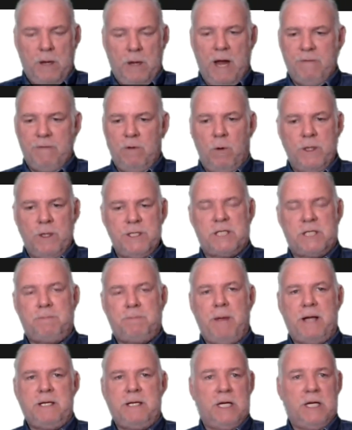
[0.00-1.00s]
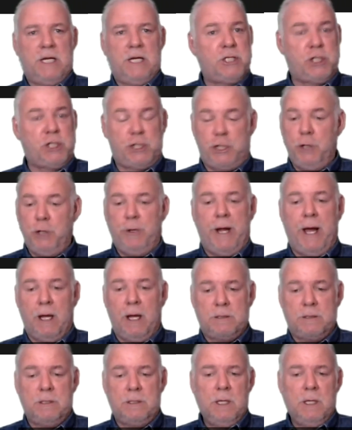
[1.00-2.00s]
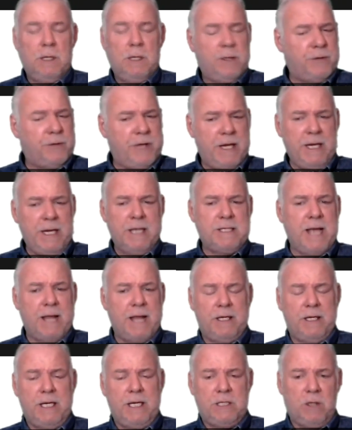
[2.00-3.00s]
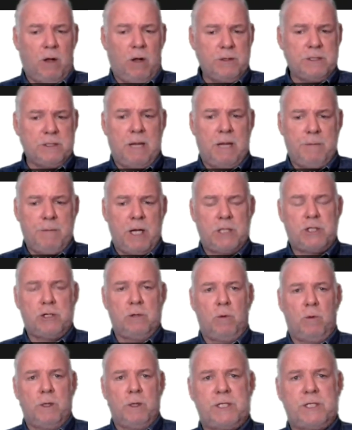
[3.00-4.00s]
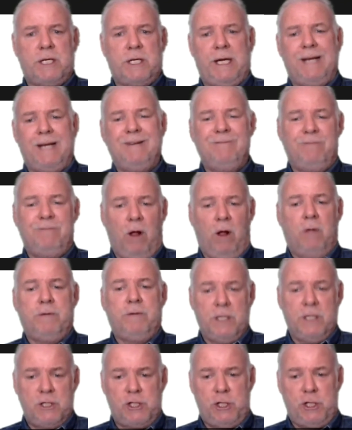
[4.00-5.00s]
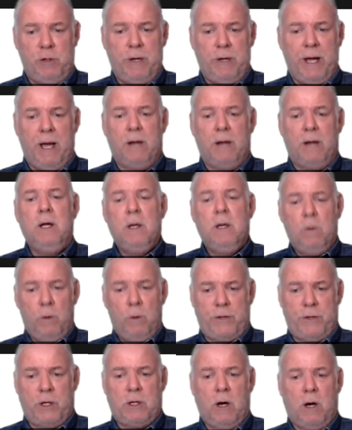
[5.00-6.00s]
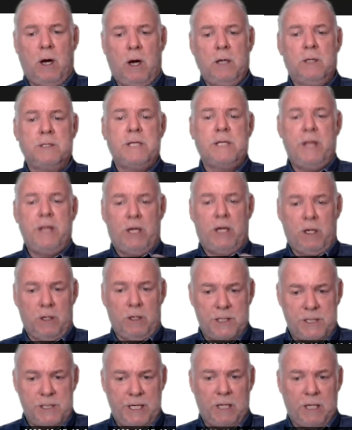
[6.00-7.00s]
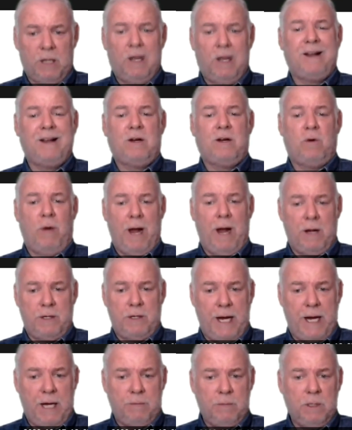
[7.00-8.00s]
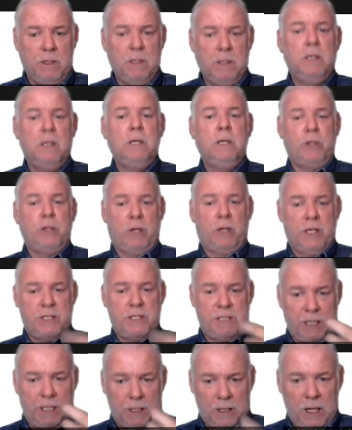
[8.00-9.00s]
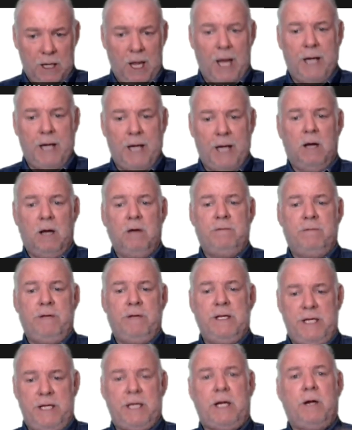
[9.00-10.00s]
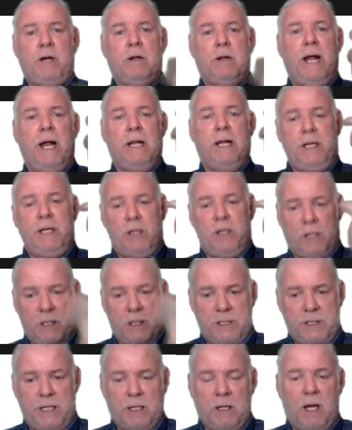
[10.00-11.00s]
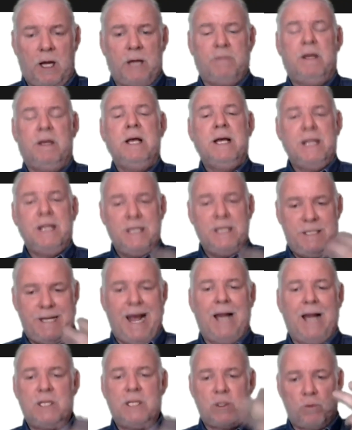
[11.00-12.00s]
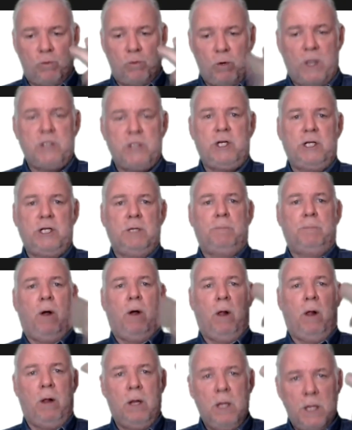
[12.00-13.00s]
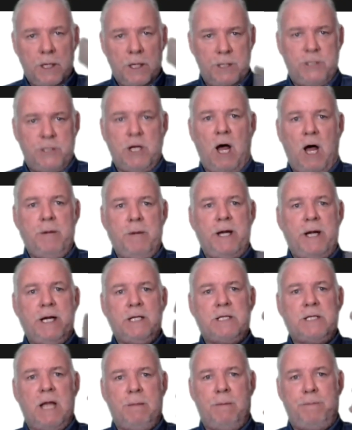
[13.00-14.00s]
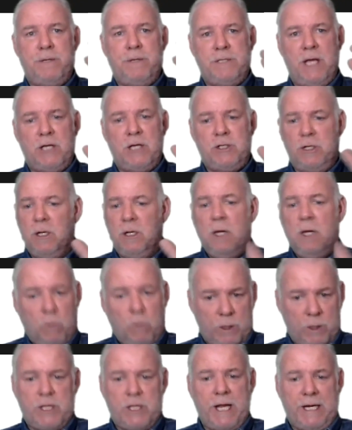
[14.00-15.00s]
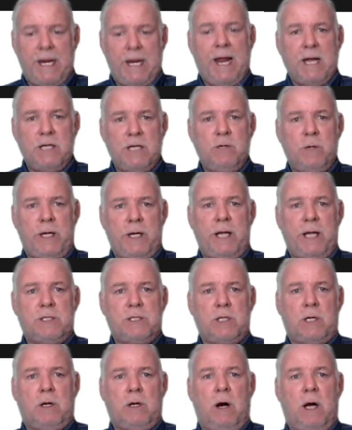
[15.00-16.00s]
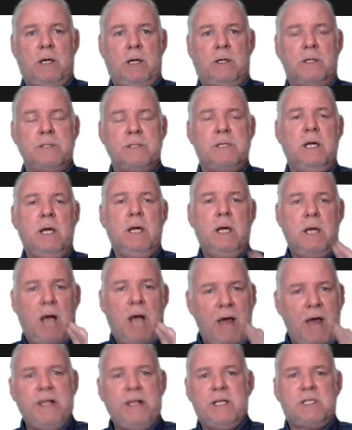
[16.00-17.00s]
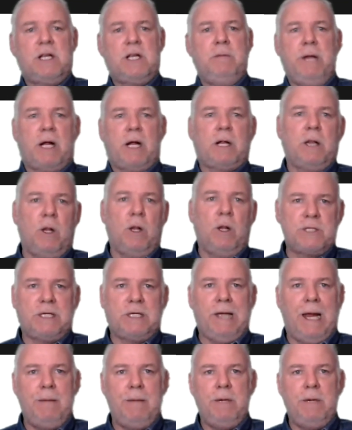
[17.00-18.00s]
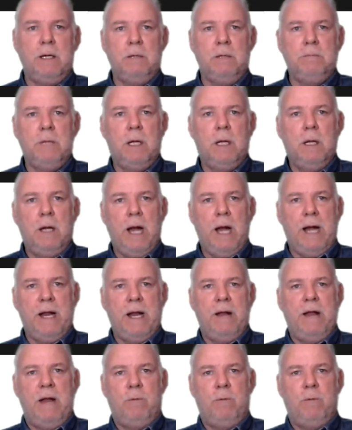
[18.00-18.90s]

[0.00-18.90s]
Everyone's expecting a shootout. The thing is, Anthony Dalton, I'm not sure, to get involved in a shootout with the Cardinals. I think you're going to see a lot of ground game. You're going to see a lot of Ezekiel Elliott. You're going to see a lot of Dallas rushing the ball, dominating time of possession, which they can do against the Cardinals. I think this is going to be a close game here. And